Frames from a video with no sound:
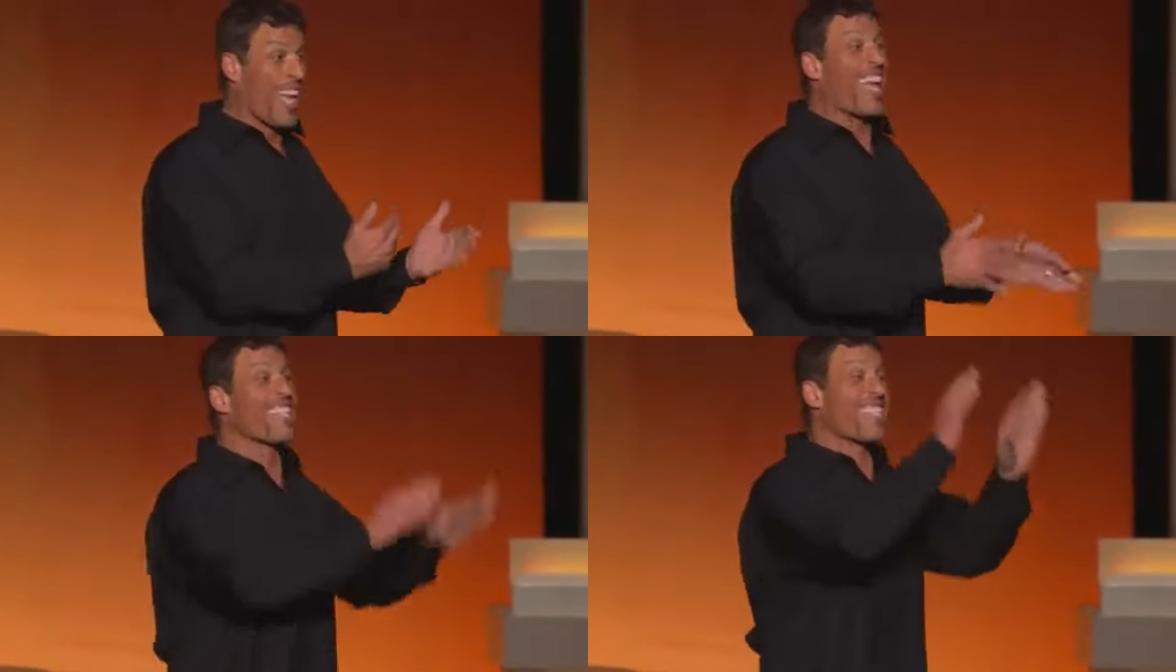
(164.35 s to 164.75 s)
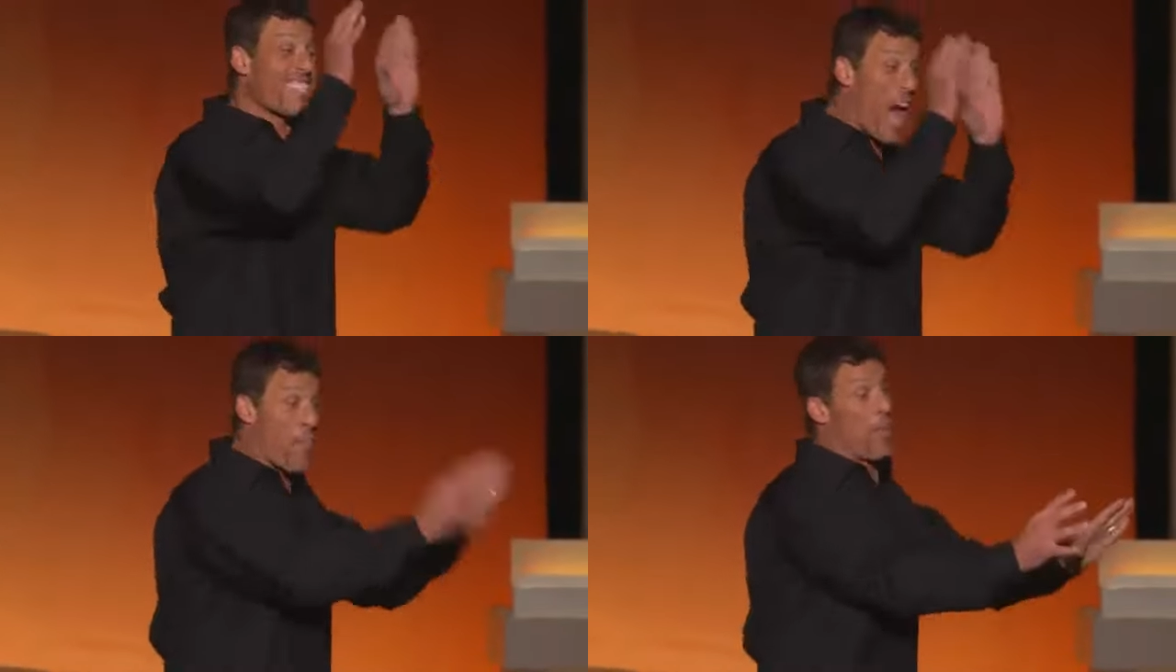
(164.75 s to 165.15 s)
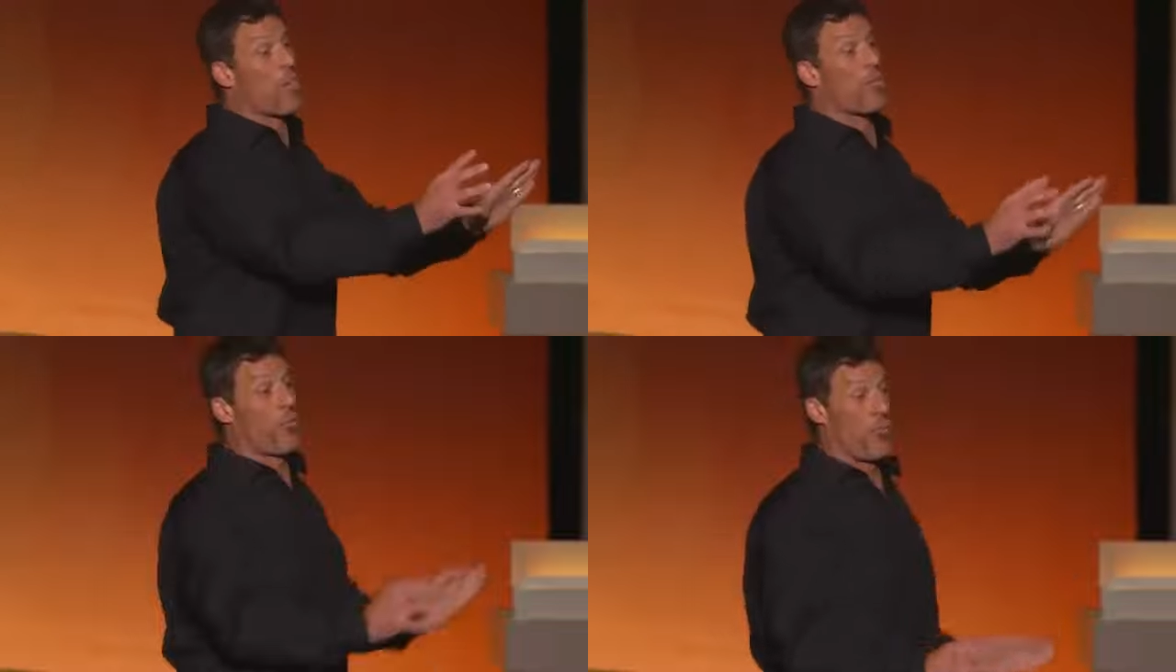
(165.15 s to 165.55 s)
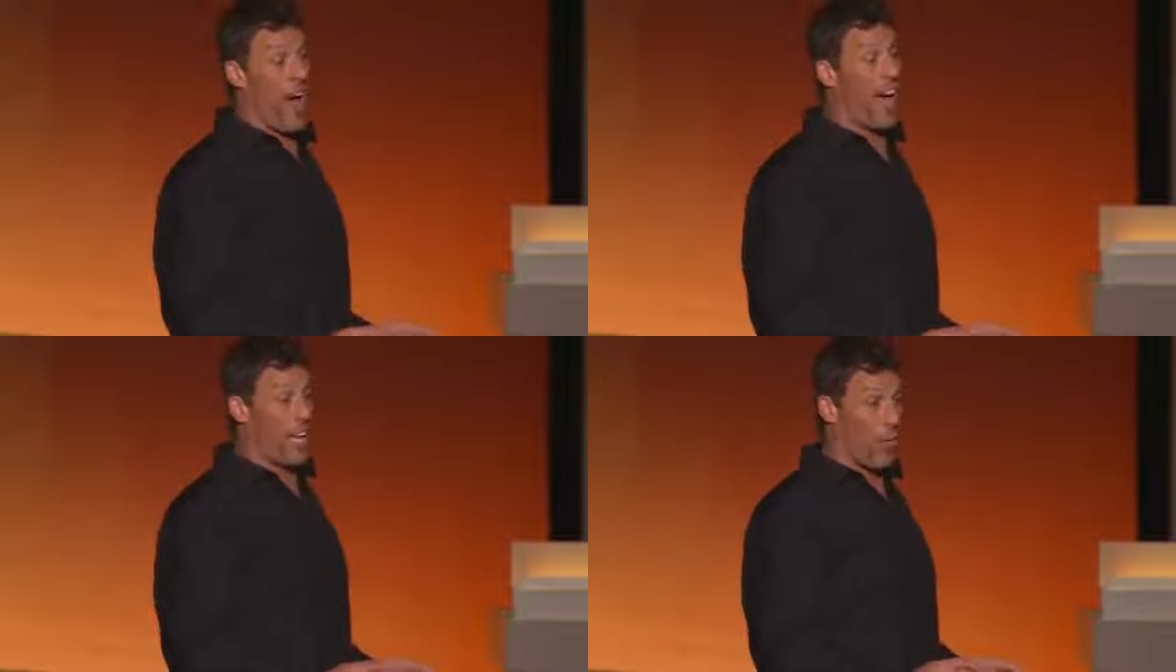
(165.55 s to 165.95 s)
it's stopping you from
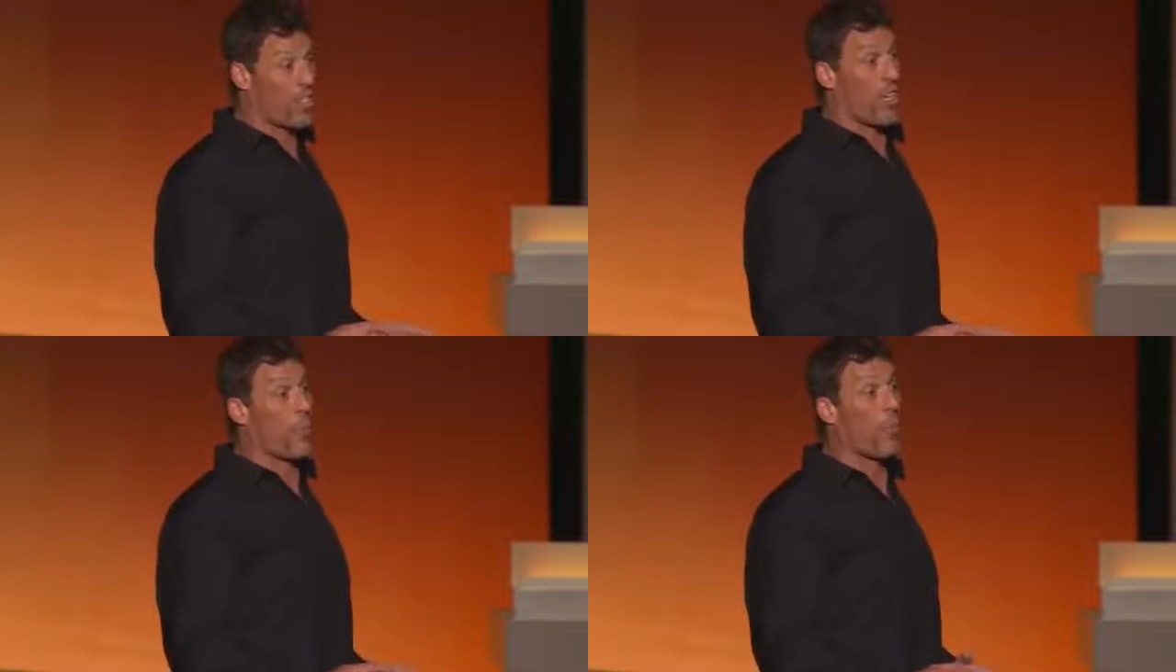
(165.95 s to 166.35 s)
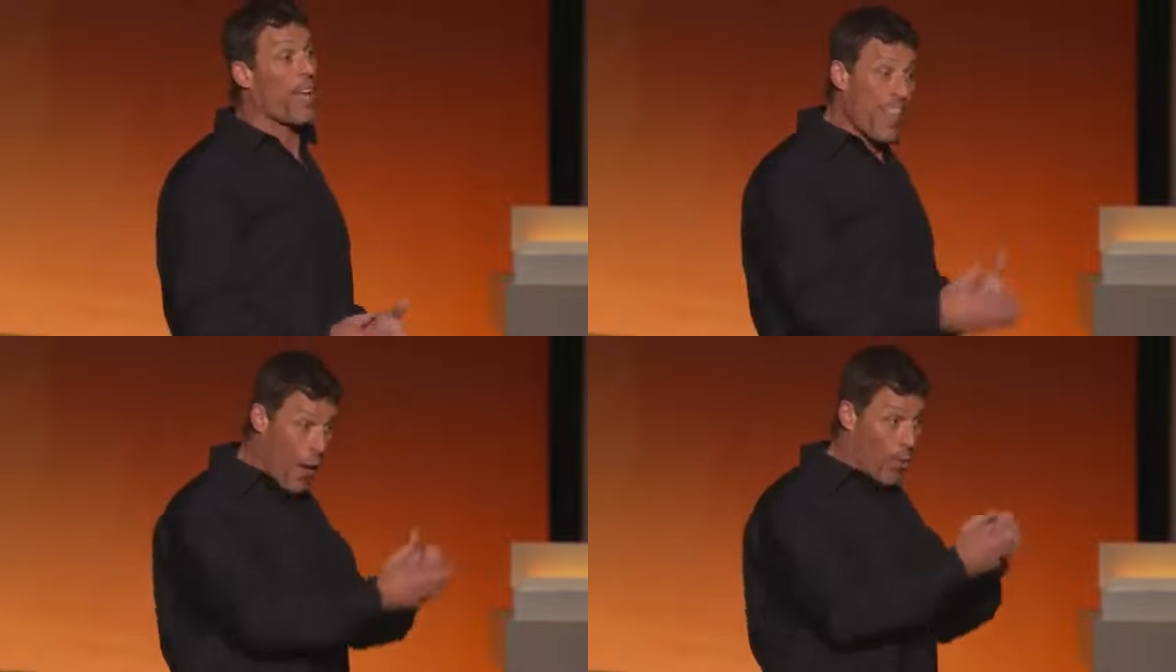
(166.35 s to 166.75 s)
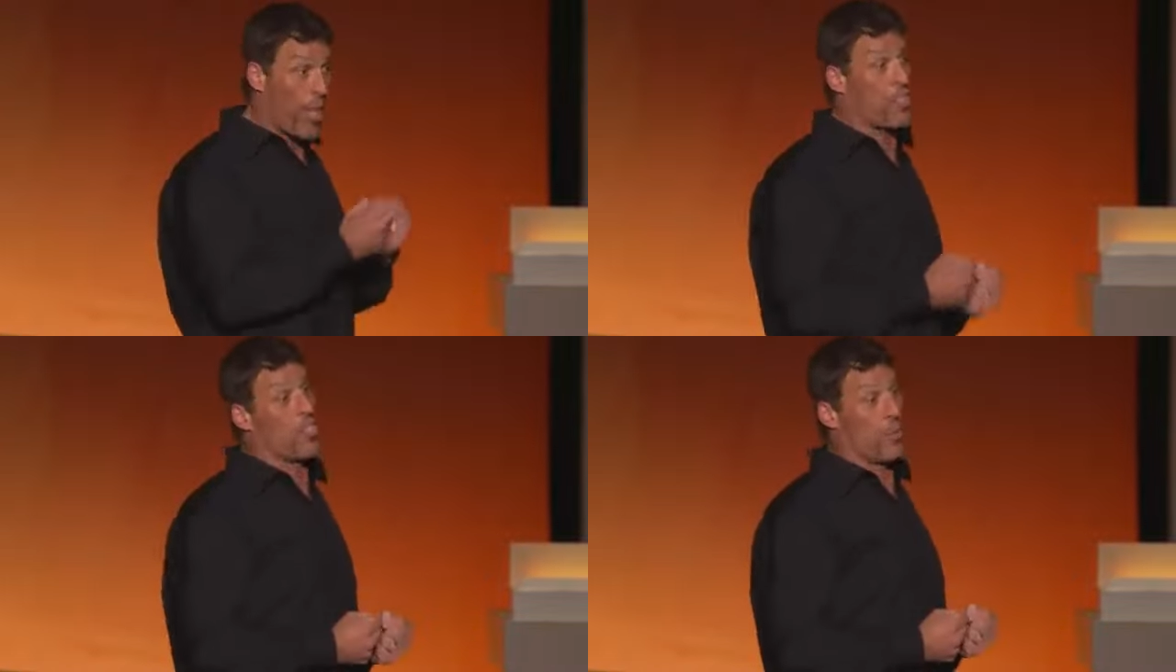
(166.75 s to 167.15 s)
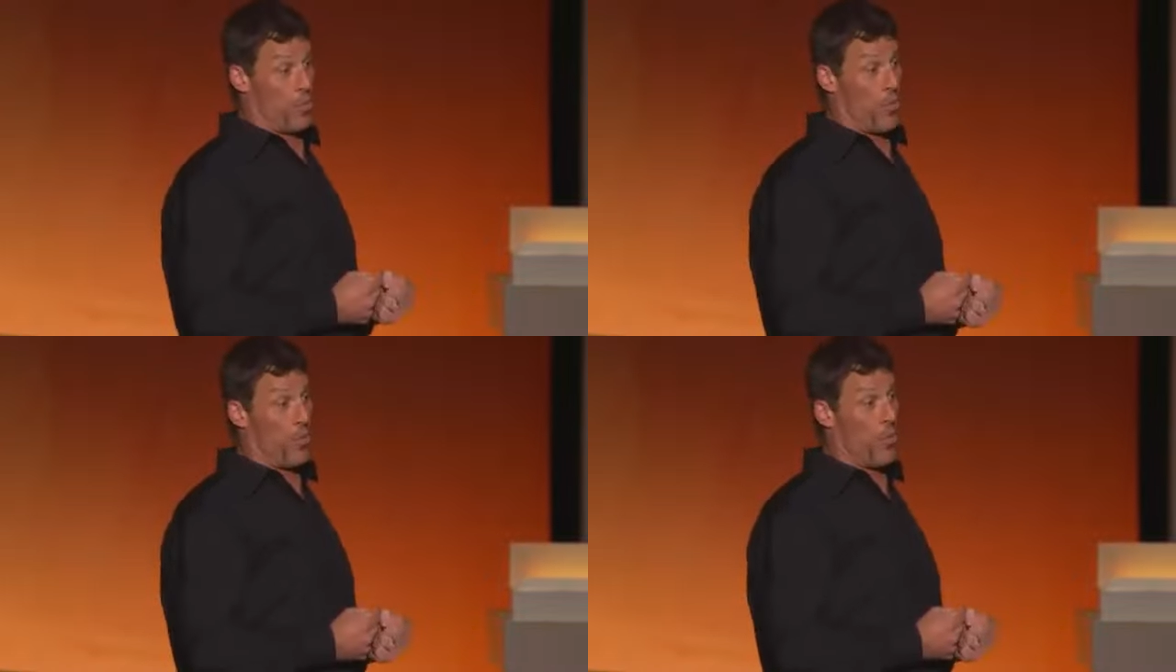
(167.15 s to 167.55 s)
finding what's going to bring that
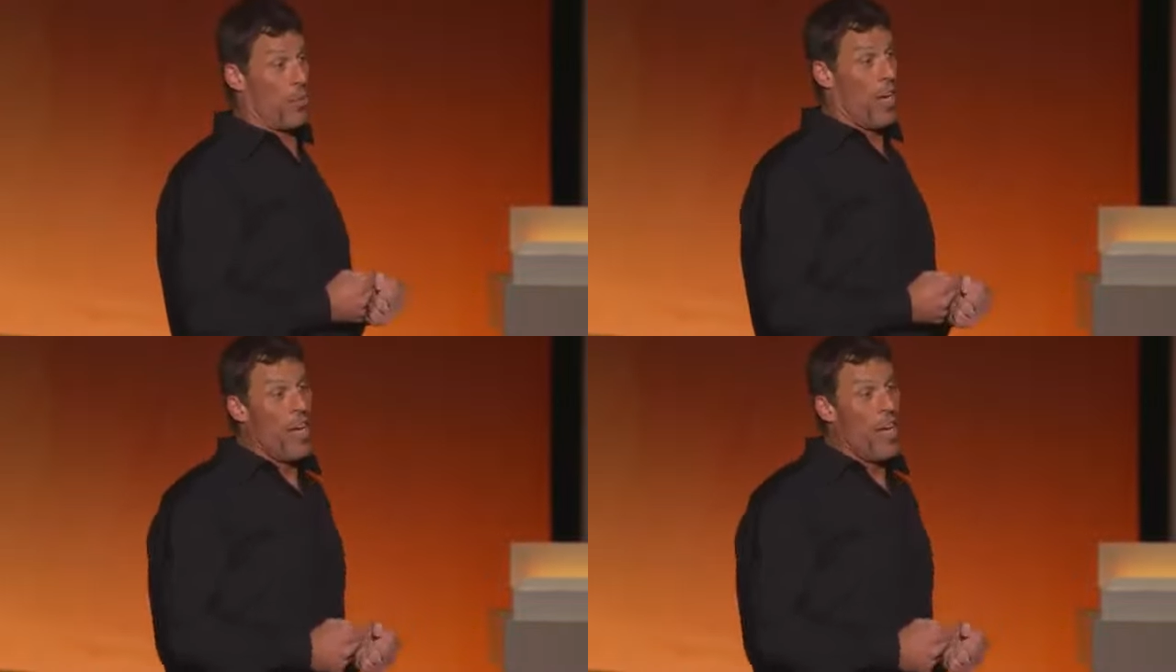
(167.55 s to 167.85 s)
relationship to you.